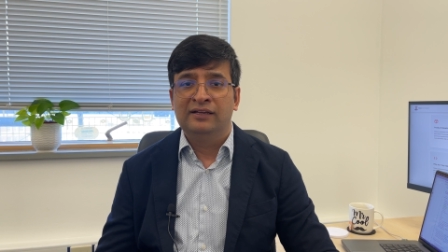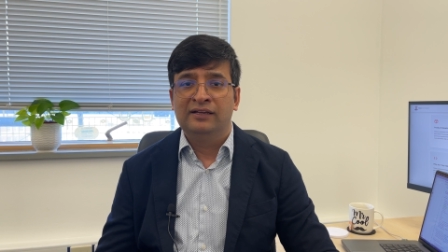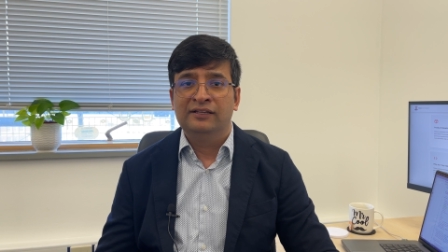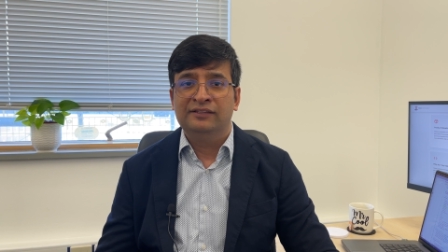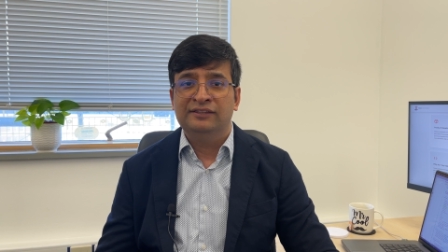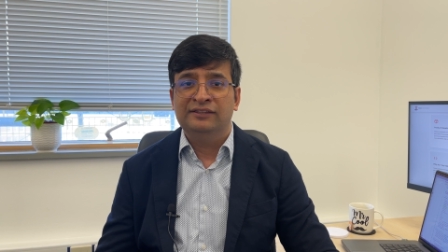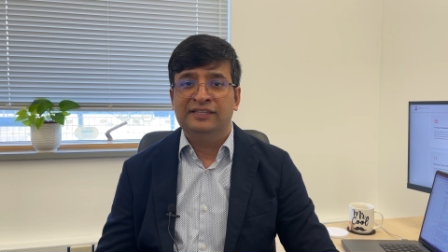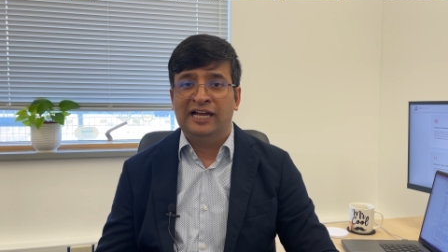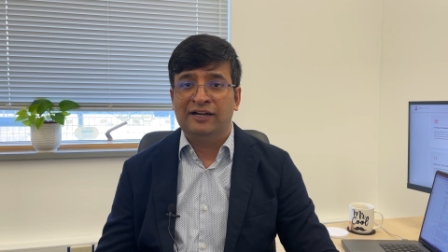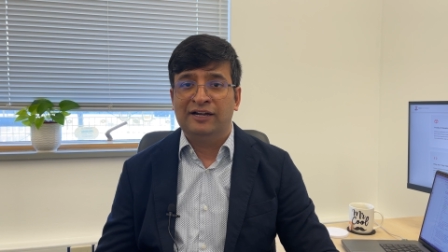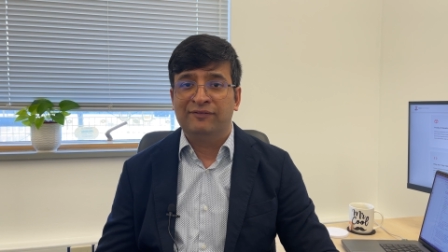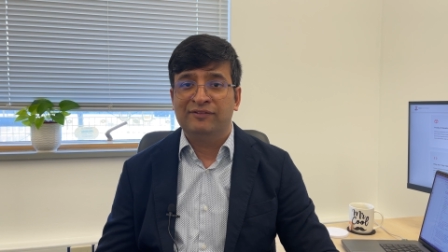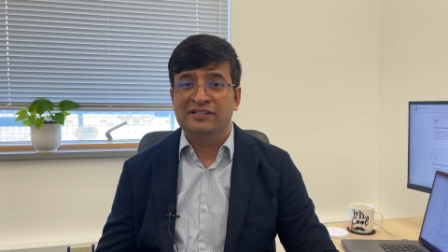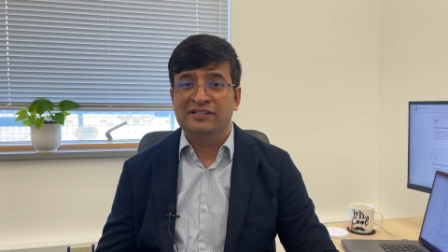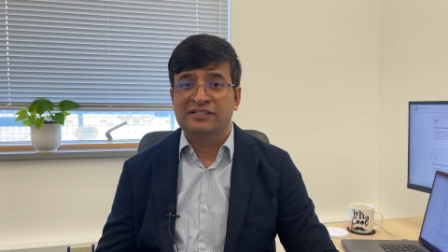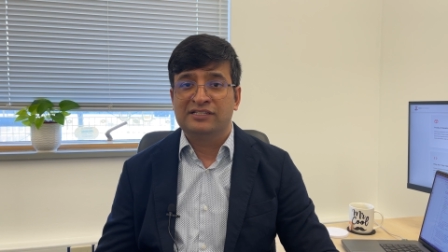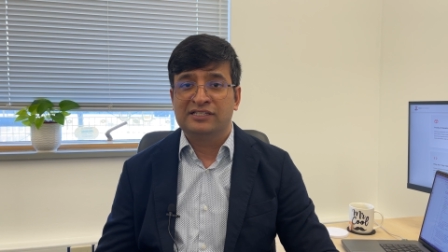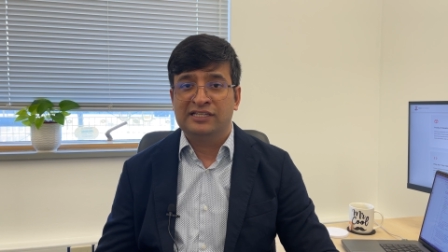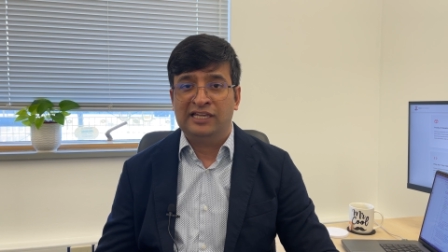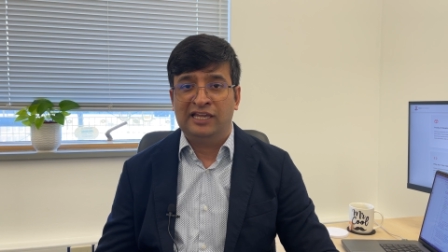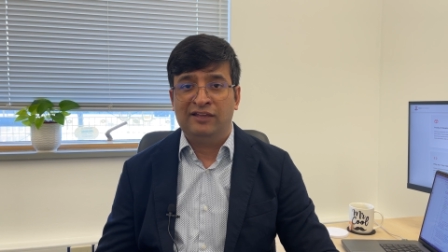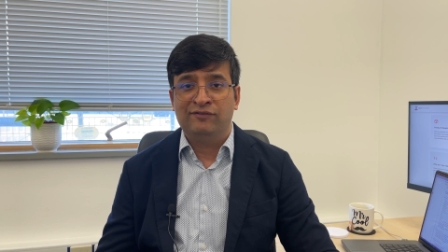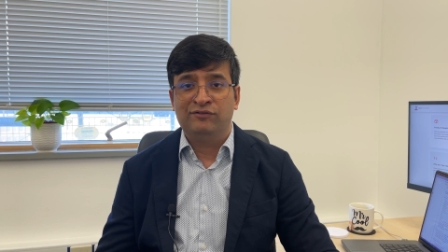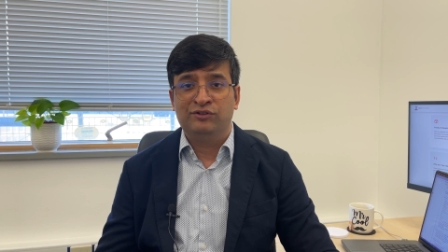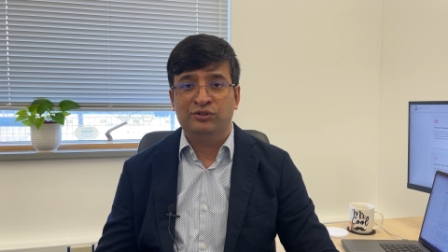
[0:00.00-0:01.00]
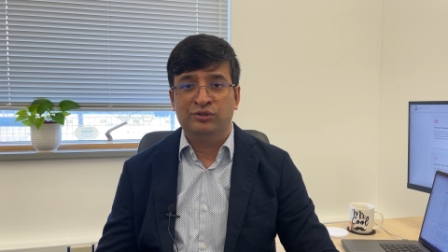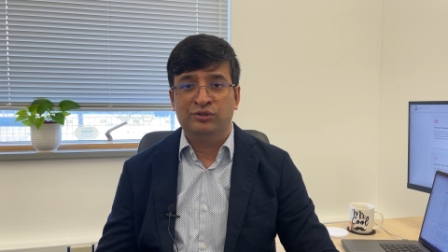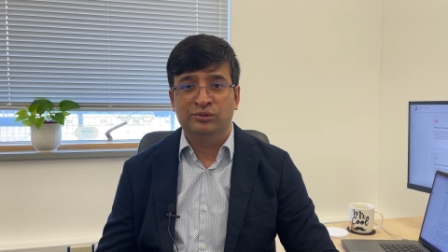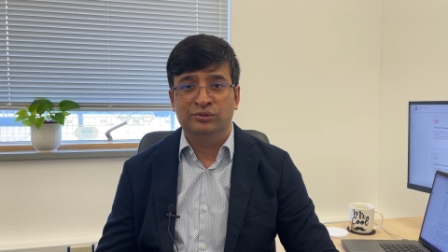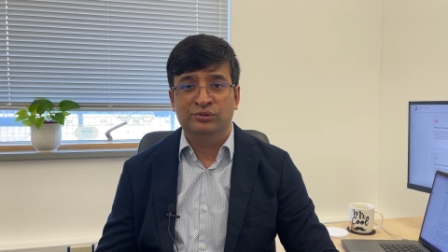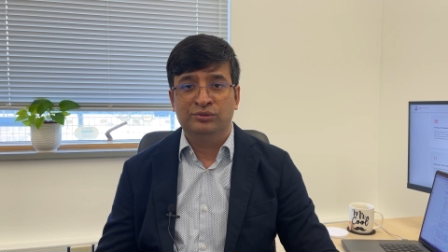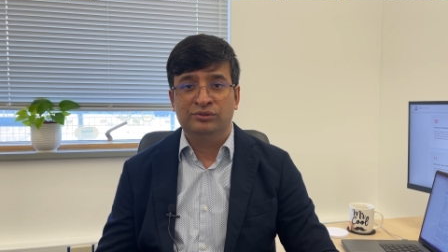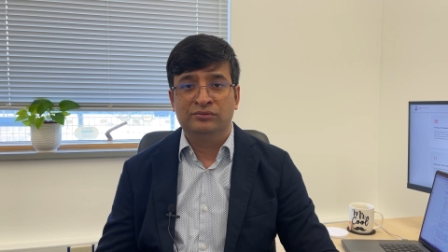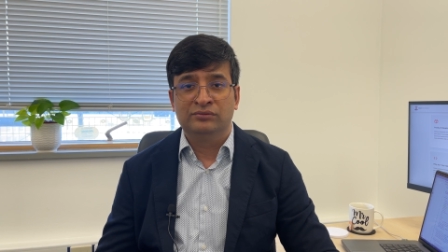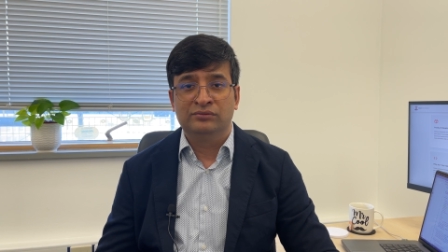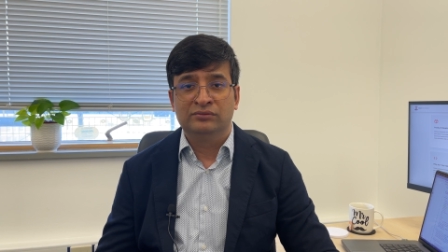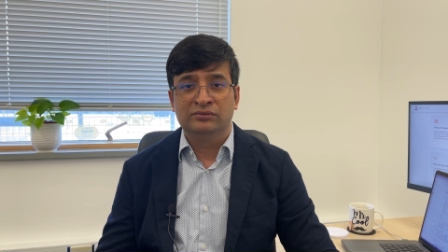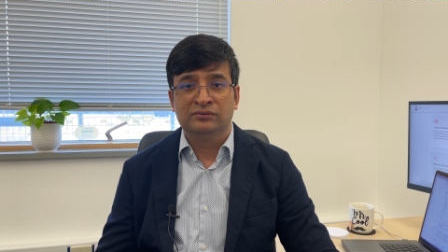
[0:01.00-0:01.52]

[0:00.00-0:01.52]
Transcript: That will save you